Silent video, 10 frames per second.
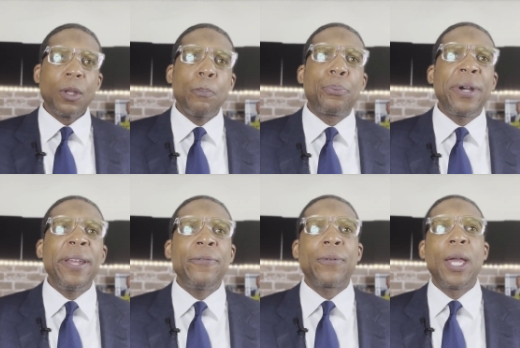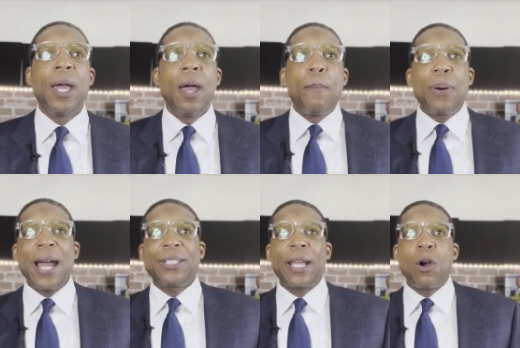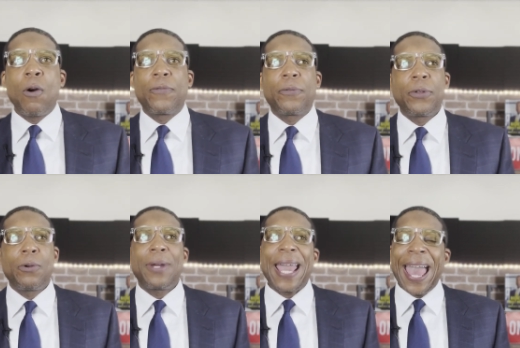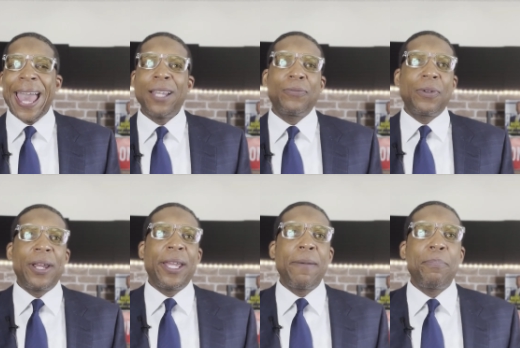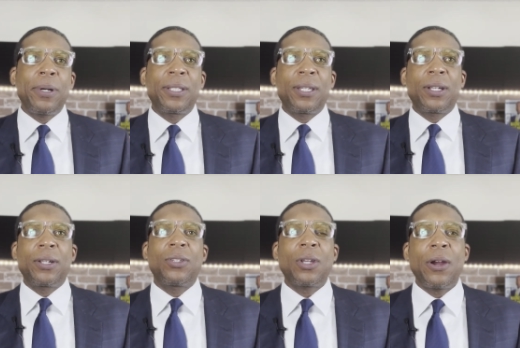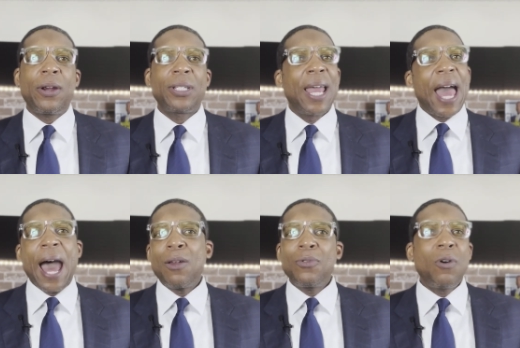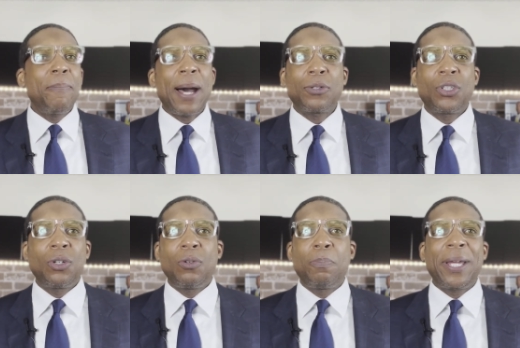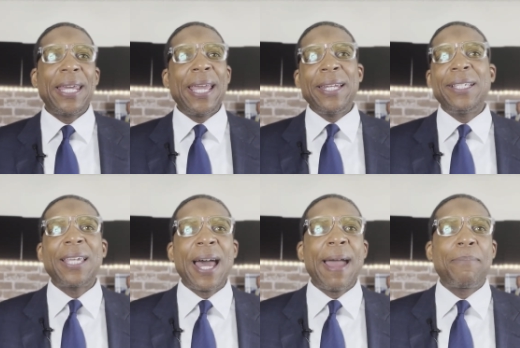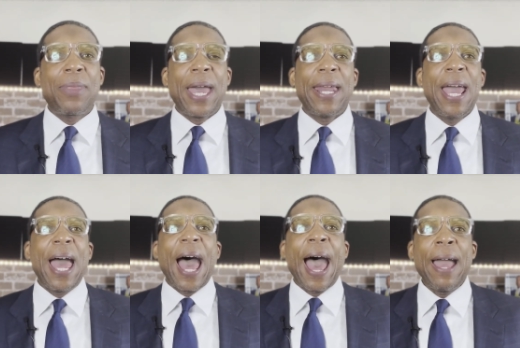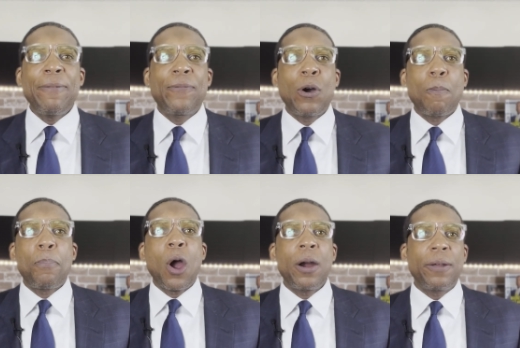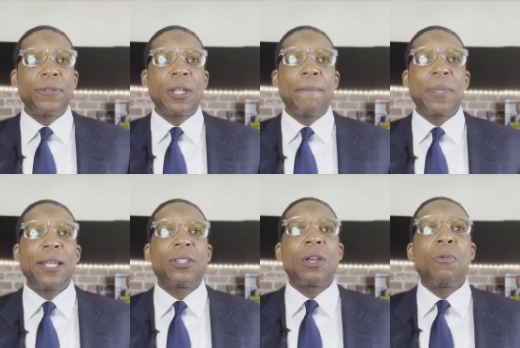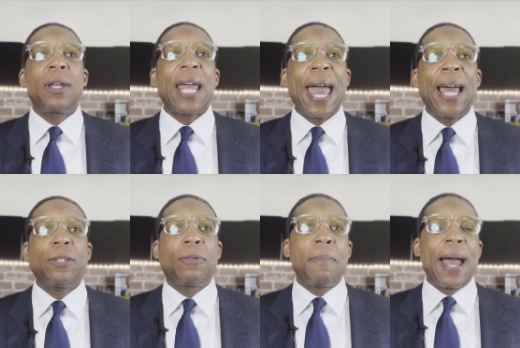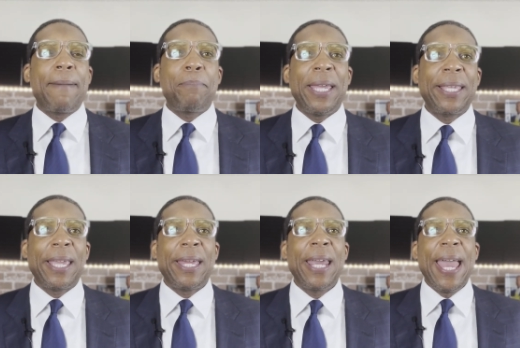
brief project overview and ask for their inputs and concerns. I don't know about you, but anytime that I felt part of something, someone asked for my opinion